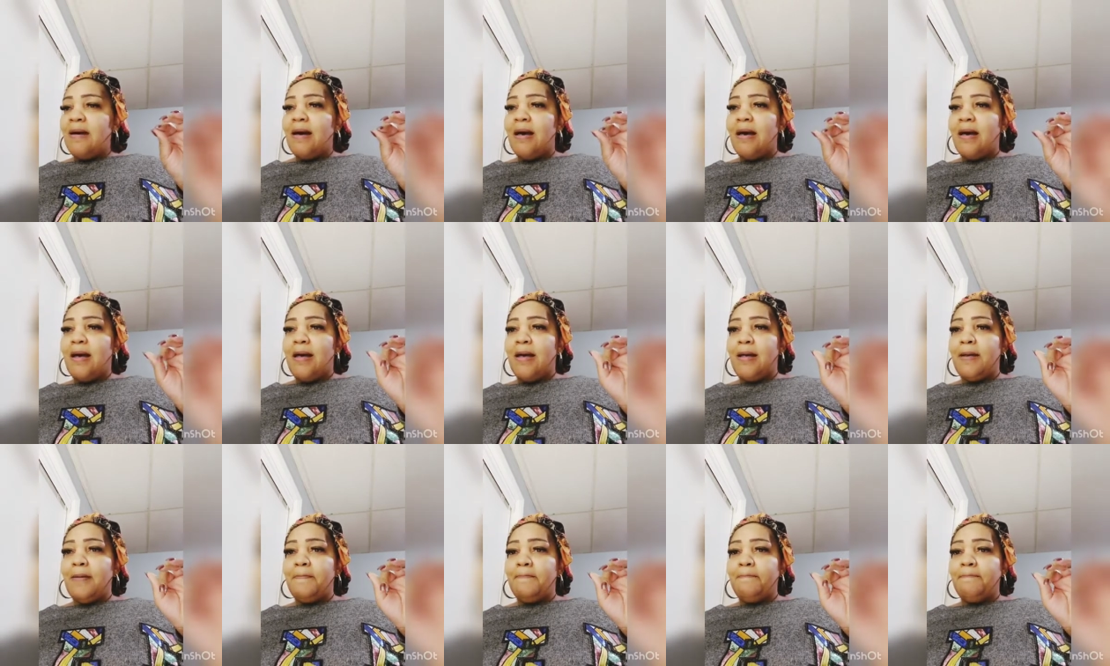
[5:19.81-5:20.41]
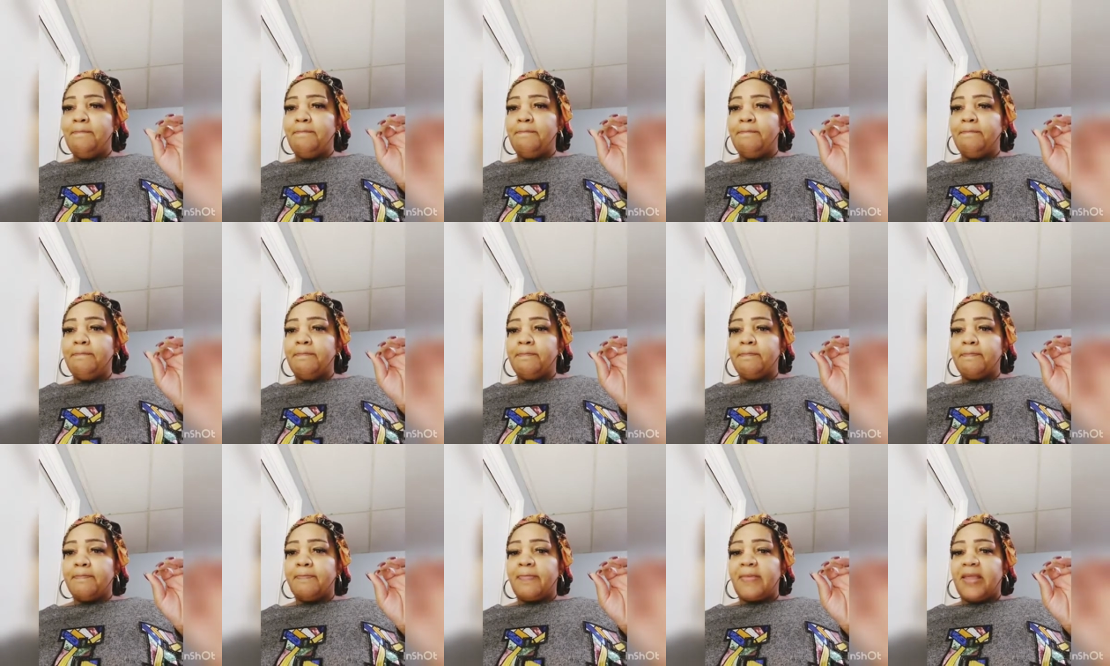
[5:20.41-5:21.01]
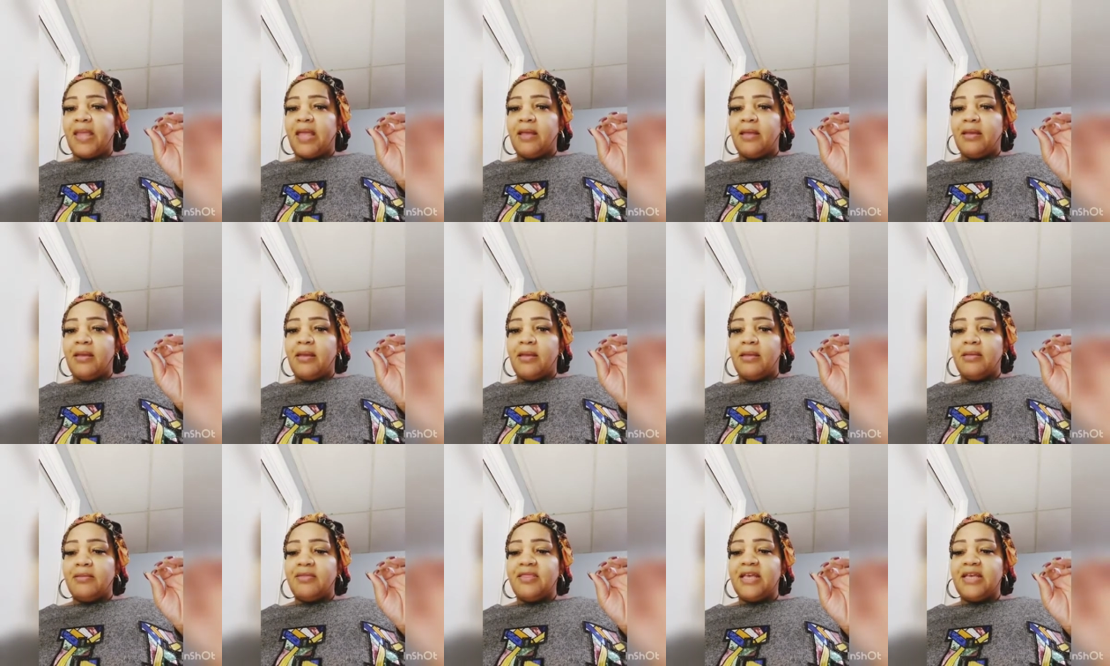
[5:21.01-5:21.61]
Um,
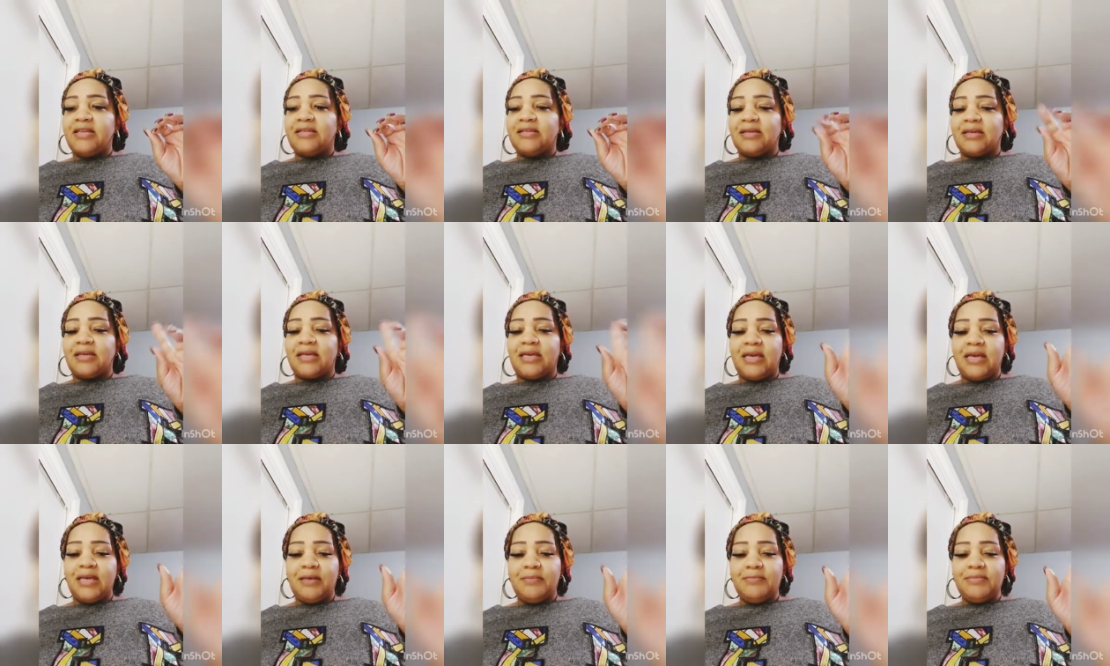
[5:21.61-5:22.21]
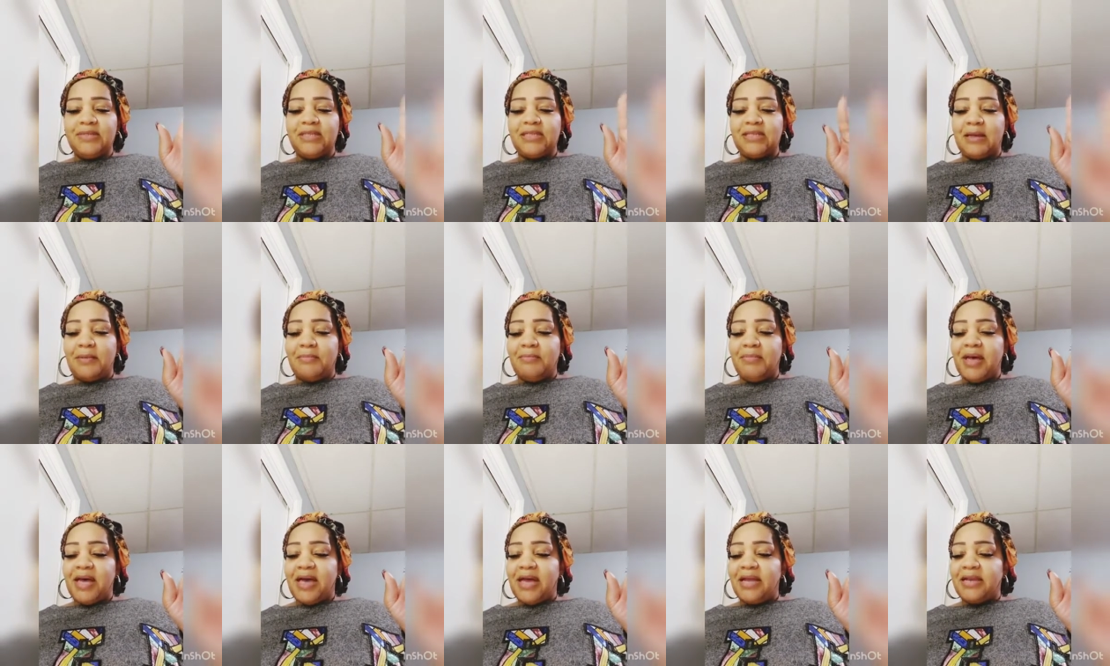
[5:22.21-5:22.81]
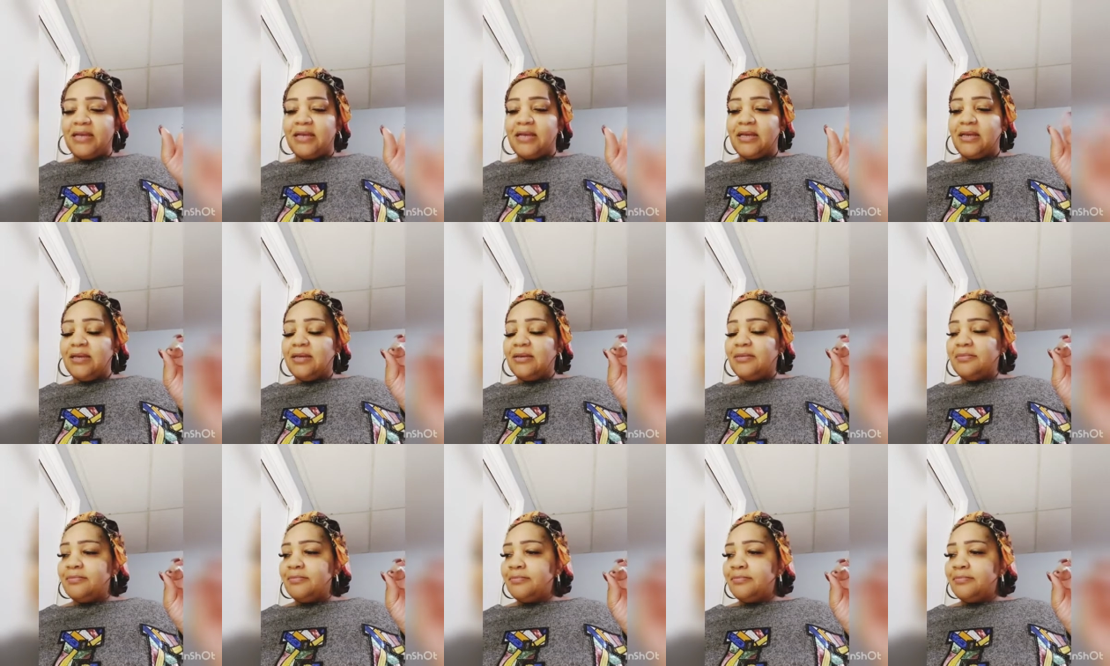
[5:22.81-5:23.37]
there's a Kim somebody